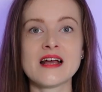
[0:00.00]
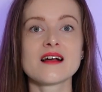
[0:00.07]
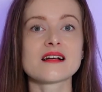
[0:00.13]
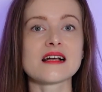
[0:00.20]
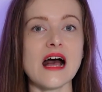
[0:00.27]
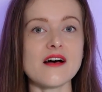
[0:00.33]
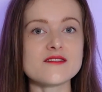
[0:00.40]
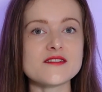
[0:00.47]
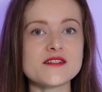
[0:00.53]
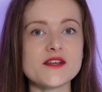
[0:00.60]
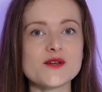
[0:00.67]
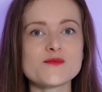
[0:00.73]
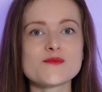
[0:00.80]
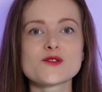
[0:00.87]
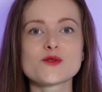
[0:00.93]

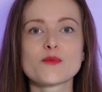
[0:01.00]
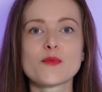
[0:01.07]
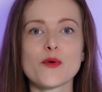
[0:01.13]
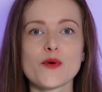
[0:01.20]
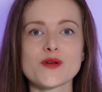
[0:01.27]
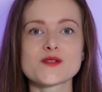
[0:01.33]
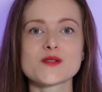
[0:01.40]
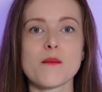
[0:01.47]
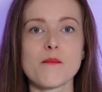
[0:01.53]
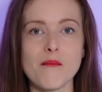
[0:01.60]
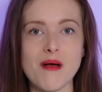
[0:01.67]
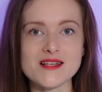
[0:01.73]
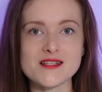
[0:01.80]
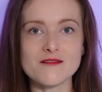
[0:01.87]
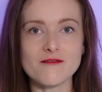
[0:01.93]
Calcium supports
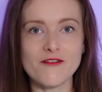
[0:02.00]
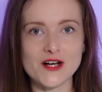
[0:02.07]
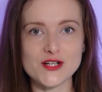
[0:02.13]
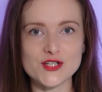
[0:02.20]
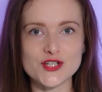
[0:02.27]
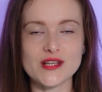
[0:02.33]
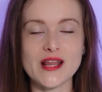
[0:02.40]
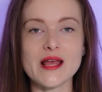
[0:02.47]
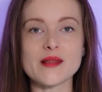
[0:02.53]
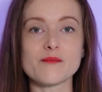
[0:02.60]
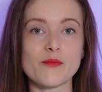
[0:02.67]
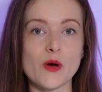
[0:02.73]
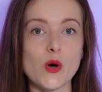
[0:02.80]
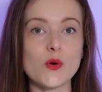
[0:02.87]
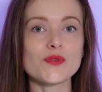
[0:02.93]
muscle function and
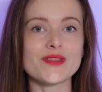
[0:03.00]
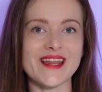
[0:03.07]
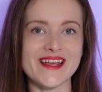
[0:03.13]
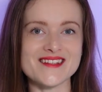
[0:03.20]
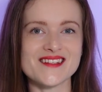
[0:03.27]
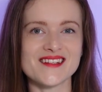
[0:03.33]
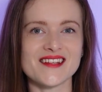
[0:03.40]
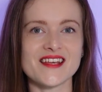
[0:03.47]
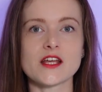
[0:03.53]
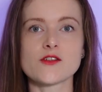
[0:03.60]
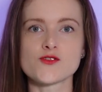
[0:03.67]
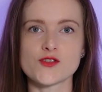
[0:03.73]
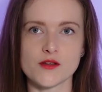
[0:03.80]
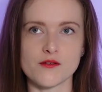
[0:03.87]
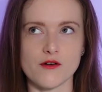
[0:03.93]
bone density in
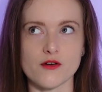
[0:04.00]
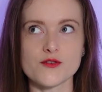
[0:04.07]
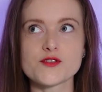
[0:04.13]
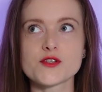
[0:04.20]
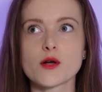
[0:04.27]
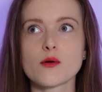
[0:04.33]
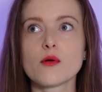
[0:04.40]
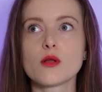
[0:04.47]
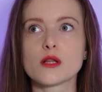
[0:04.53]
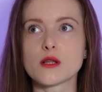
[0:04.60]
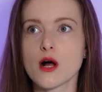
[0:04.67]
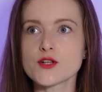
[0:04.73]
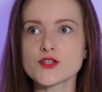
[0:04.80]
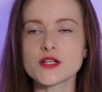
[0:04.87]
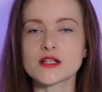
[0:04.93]
general, so
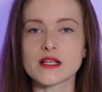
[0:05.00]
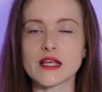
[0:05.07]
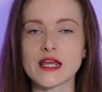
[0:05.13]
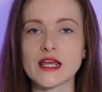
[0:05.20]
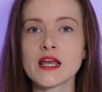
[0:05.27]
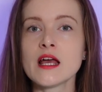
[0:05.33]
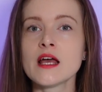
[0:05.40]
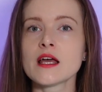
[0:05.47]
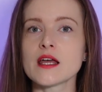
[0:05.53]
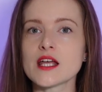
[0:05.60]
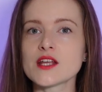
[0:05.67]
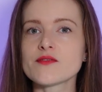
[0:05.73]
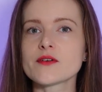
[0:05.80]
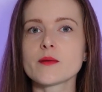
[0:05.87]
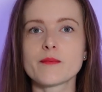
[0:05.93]
logically,
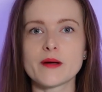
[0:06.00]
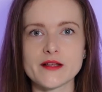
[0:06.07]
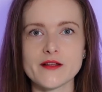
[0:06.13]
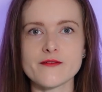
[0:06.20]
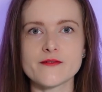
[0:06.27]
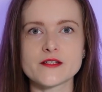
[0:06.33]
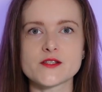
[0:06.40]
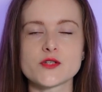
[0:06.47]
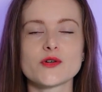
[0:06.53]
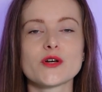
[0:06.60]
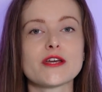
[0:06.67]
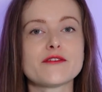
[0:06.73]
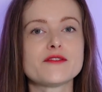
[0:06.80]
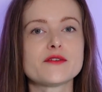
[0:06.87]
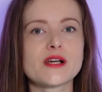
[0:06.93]
it will benefit you
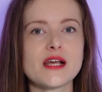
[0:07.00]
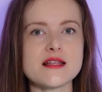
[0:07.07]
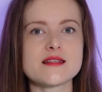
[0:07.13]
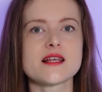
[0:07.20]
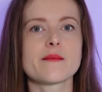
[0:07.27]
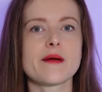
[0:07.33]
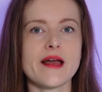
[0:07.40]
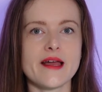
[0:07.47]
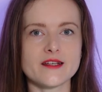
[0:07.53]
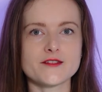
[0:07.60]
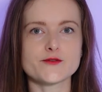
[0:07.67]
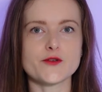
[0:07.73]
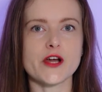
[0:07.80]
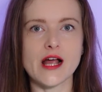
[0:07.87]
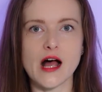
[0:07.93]
if you get some
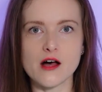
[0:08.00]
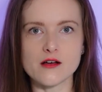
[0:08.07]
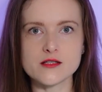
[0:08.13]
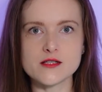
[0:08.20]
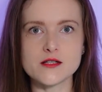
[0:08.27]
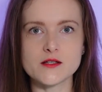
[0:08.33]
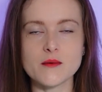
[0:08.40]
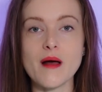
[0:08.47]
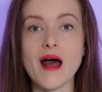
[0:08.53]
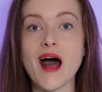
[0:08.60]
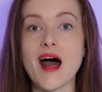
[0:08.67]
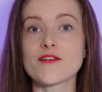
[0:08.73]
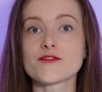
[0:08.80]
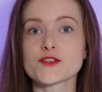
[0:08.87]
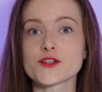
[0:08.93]
extra calcium
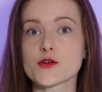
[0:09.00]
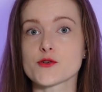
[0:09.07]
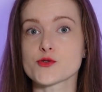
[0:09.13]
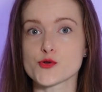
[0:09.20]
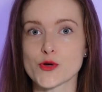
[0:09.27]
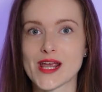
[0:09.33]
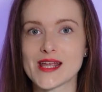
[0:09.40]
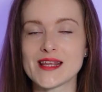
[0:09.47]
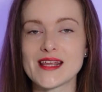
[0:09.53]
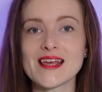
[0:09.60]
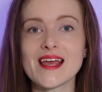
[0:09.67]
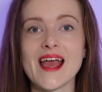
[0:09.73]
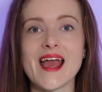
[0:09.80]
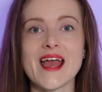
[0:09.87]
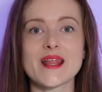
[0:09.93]
after your
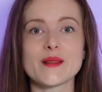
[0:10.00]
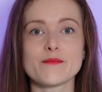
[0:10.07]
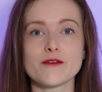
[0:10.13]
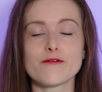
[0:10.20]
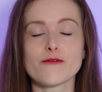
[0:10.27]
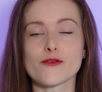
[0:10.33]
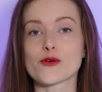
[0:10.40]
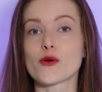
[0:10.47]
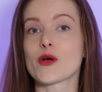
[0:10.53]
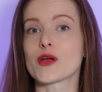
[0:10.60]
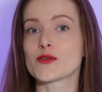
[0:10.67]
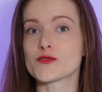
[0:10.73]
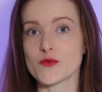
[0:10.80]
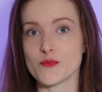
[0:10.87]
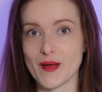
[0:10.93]
training and before going
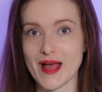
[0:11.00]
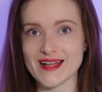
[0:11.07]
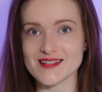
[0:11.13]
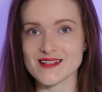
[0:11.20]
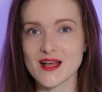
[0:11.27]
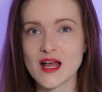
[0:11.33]
to bed.